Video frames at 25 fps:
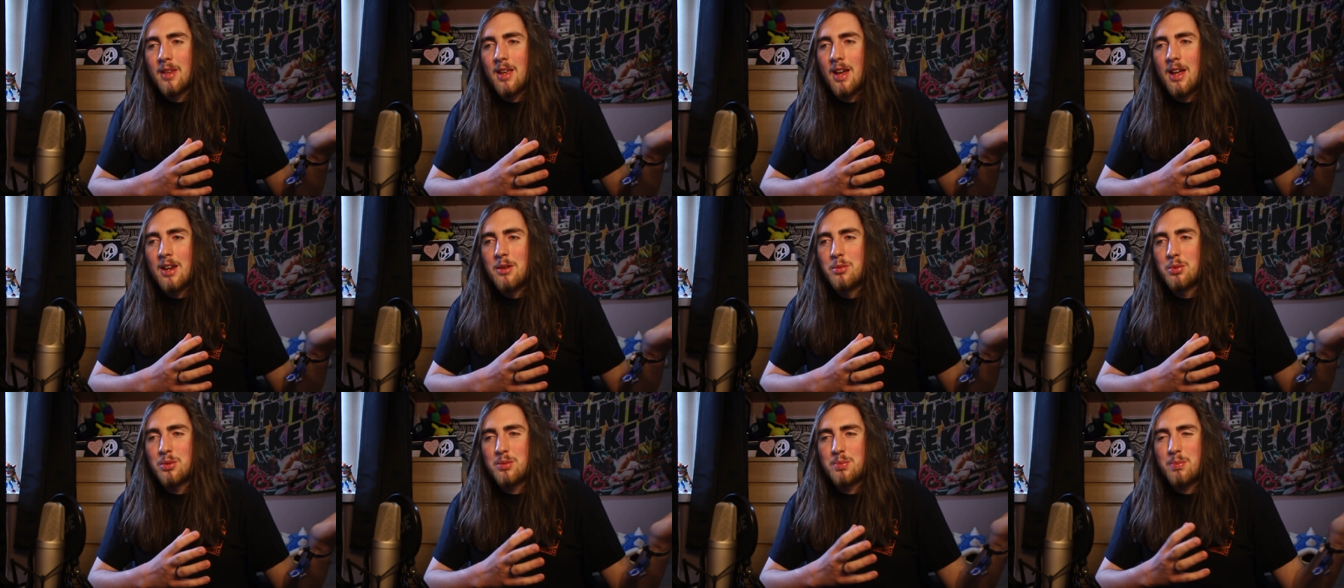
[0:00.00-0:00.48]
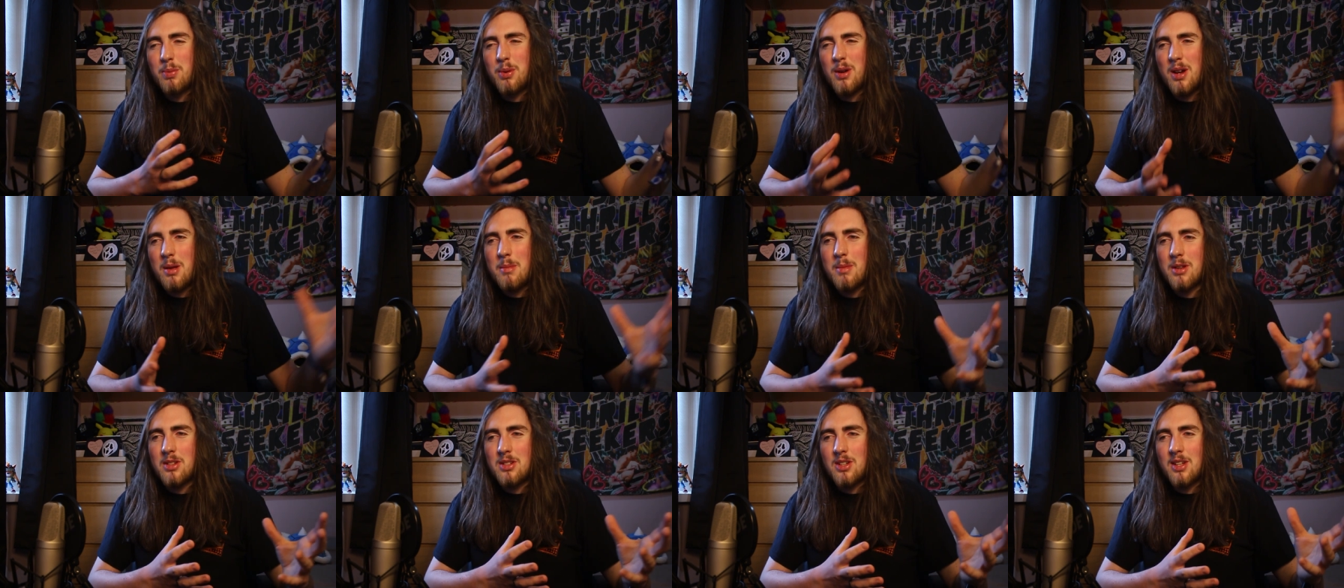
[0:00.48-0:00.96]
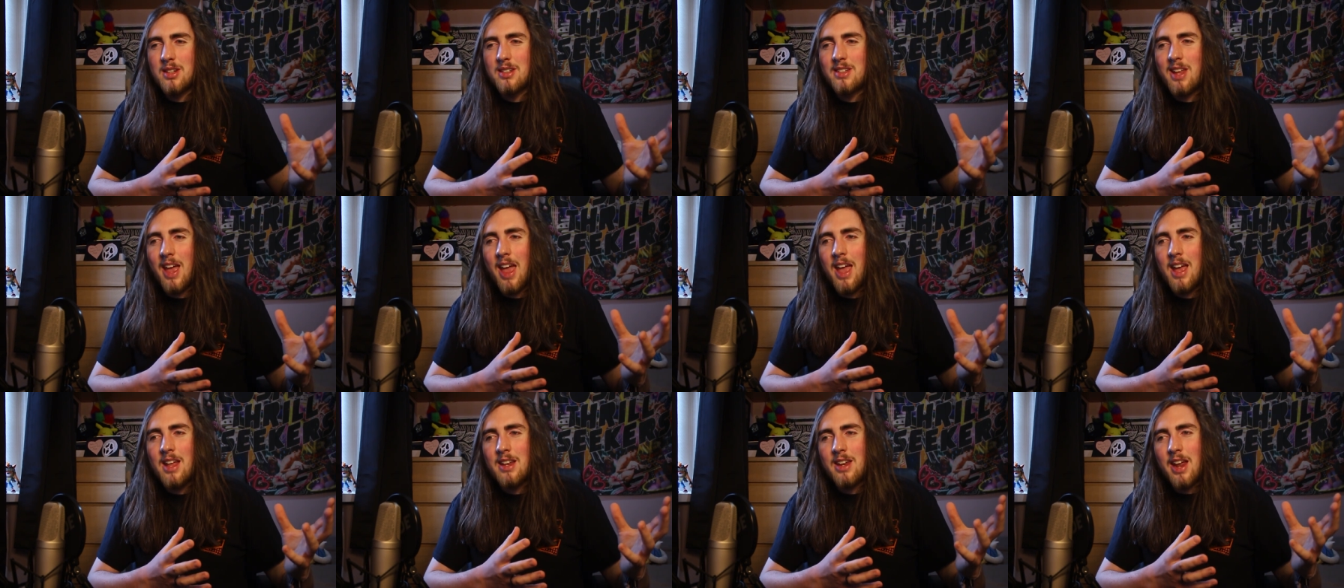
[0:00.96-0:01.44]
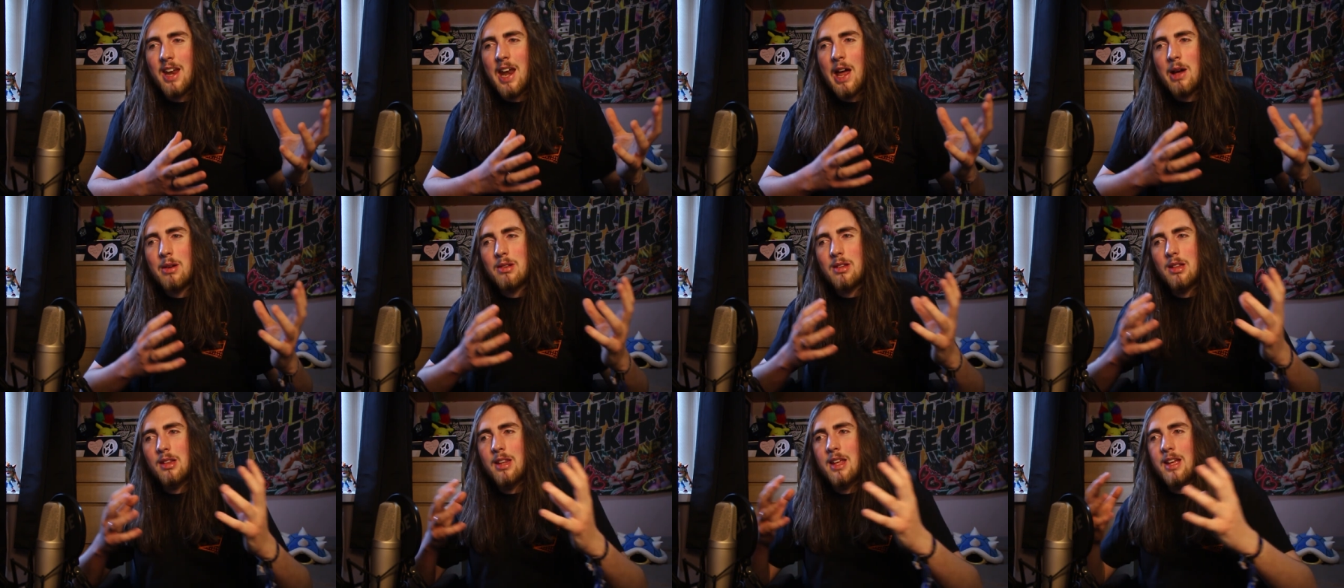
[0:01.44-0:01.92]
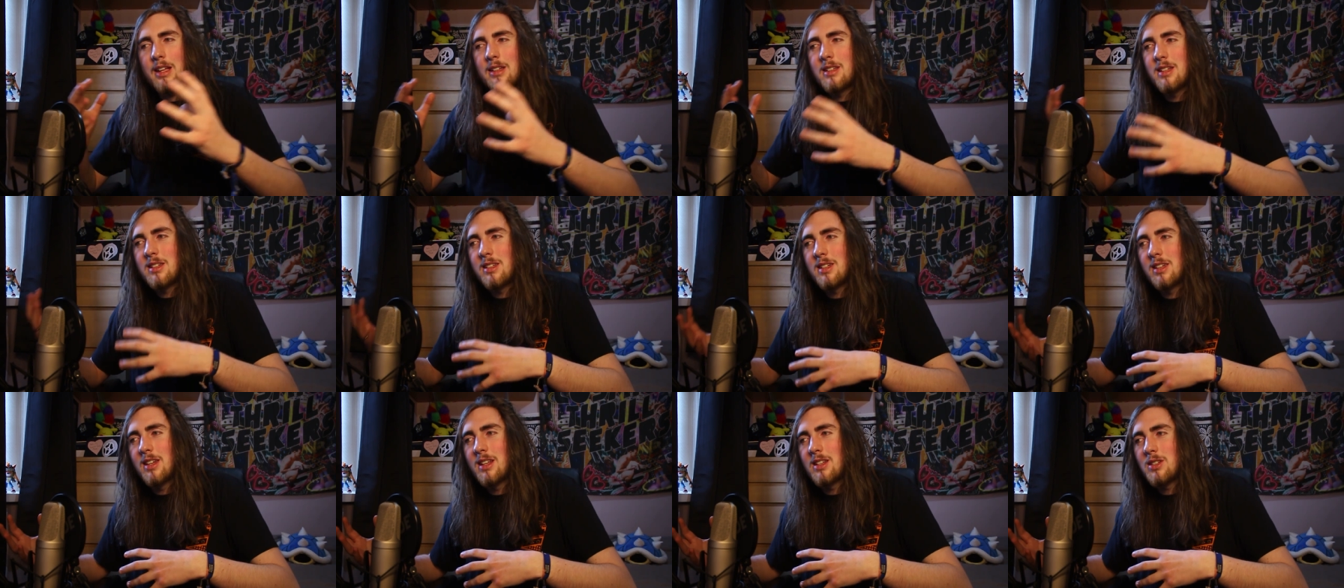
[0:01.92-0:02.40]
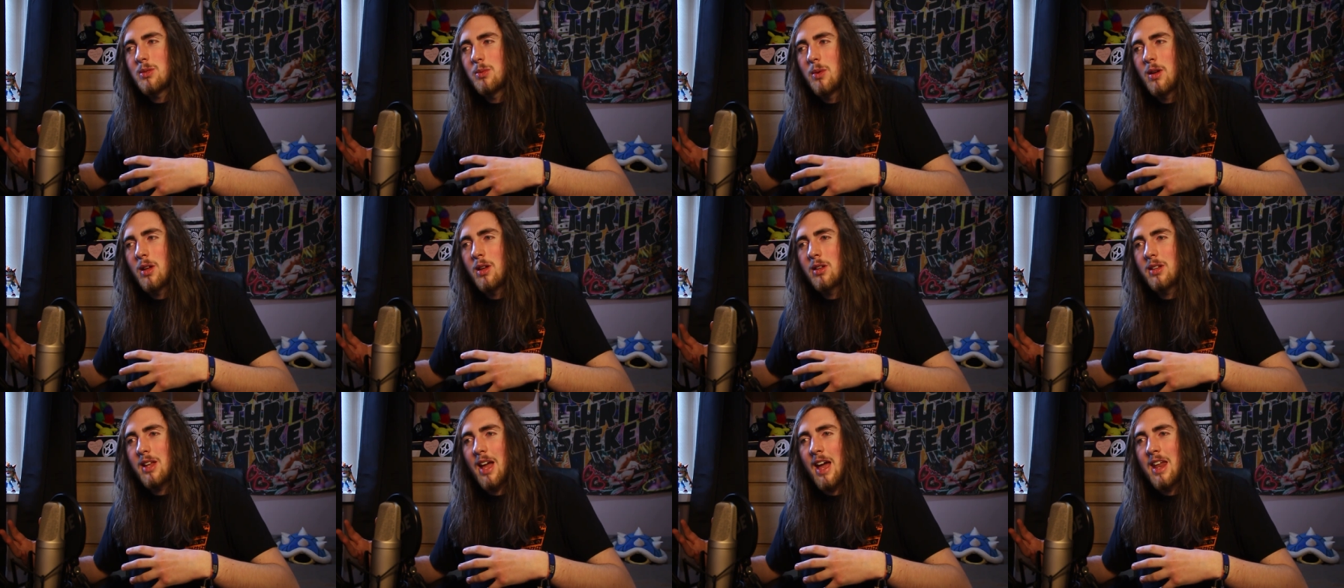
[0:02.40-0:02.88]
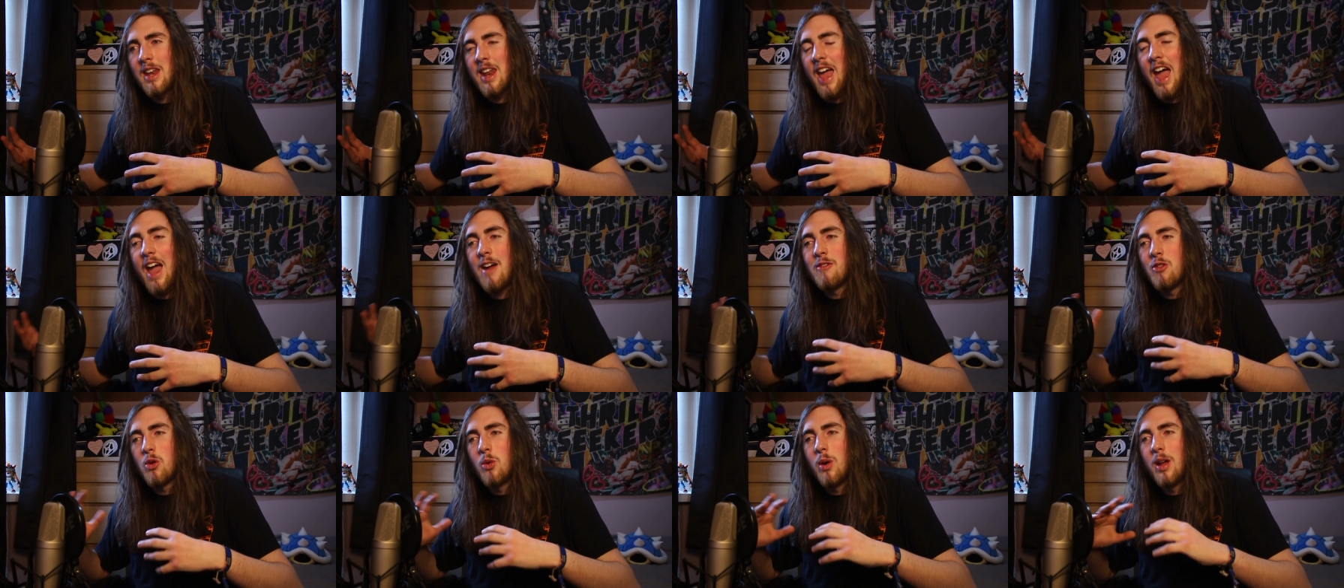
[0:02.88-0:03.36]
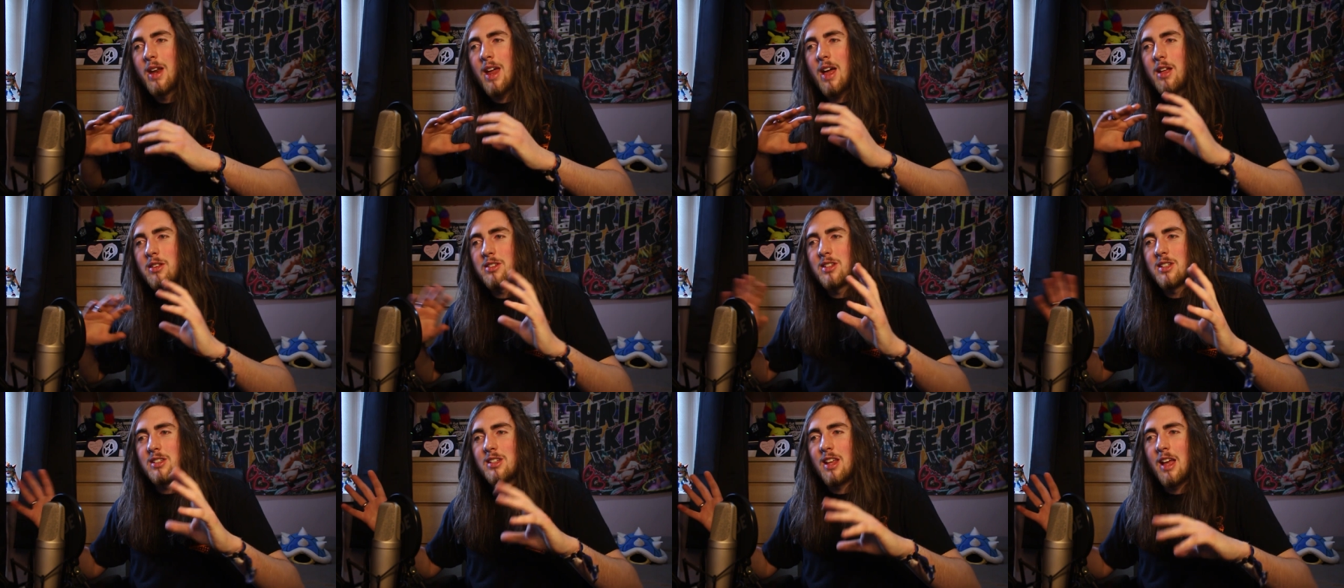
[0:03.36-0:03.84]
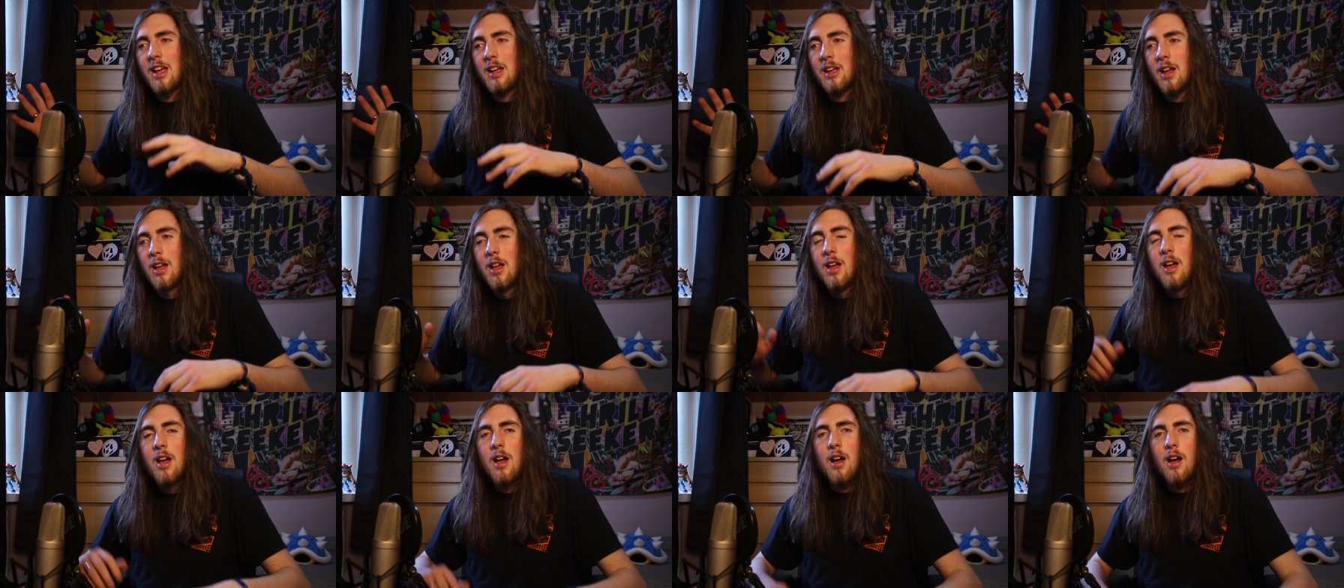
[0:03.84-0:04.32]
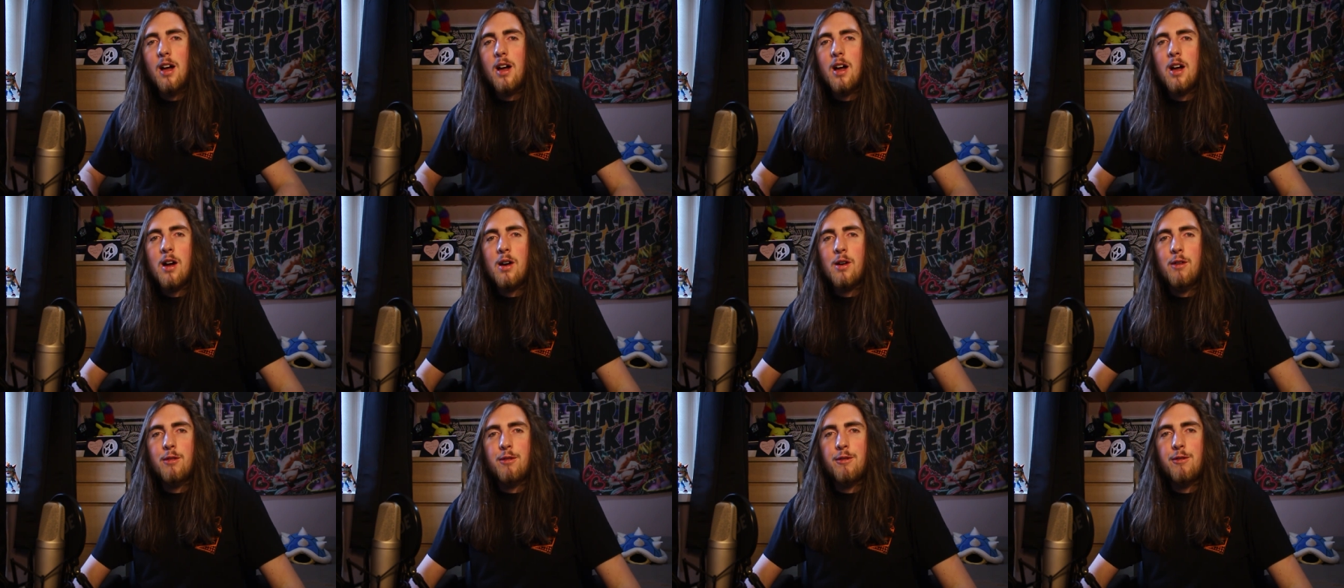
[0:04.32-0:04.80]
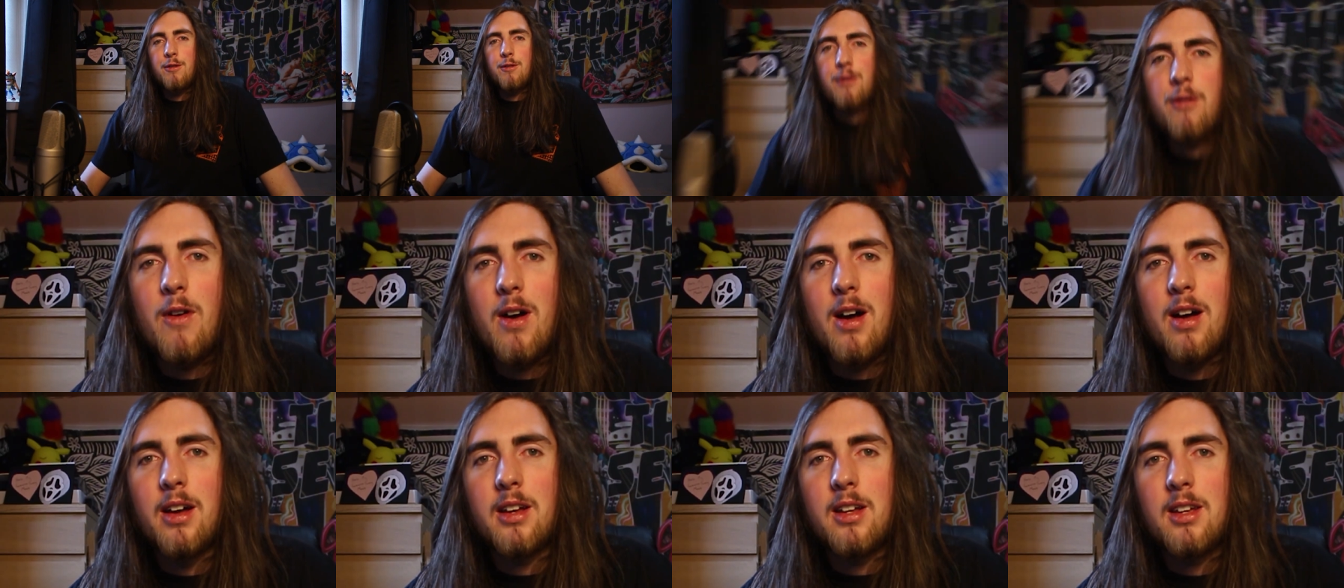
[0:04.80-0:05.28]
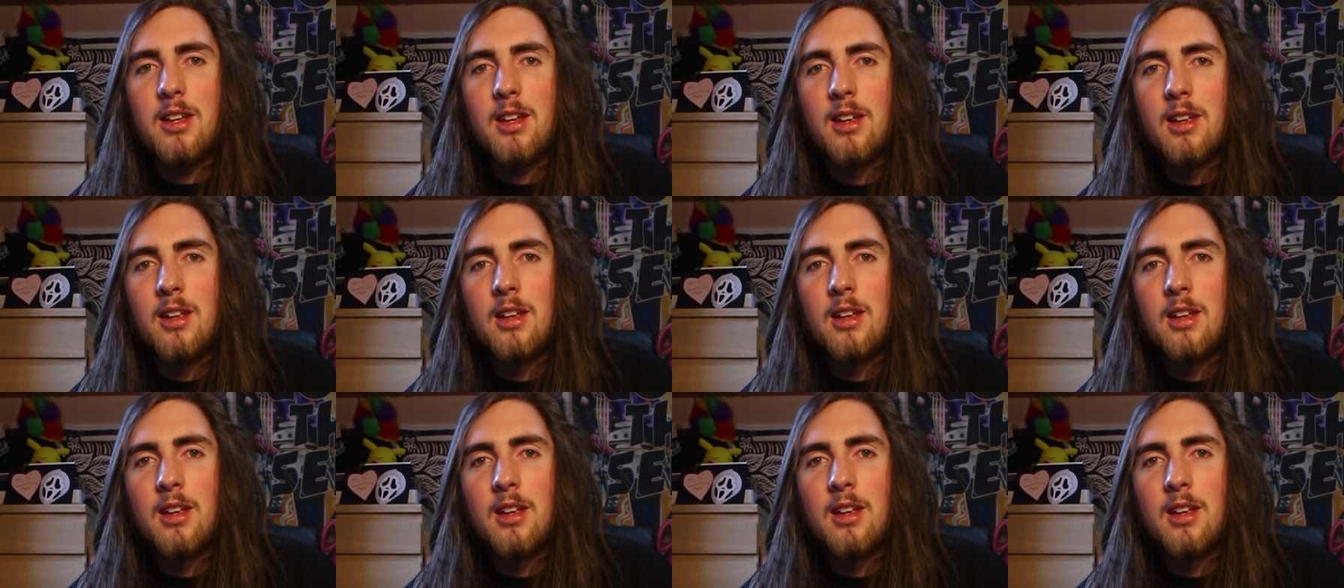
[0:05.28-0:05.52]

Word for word: and it was pretty much contained, and now it's leaked into this world, and everyone else is like, oh fuck.